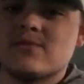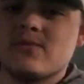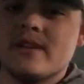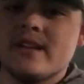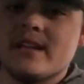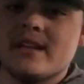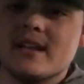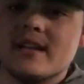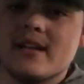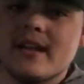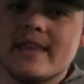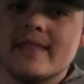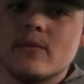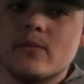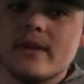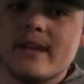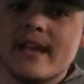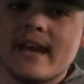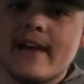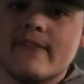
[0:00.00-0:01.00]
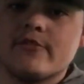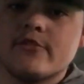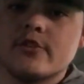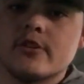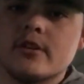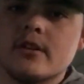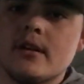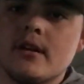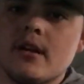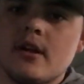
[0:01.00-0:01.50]
week and the week
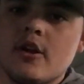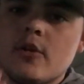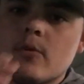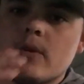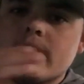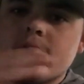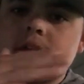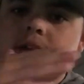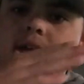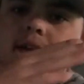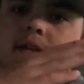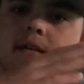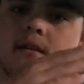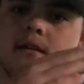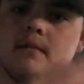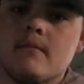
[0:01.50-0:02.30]
after with a